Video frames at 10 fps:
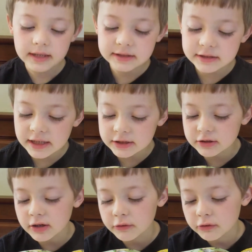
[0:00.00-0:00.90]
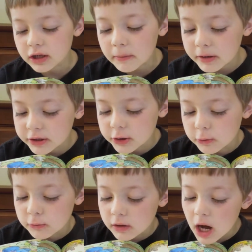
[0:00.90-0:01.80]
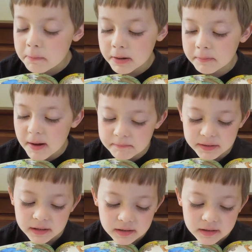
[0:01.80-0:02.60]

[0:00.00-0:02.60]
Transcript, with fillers: And snatched another, Come on you! Up, up, up!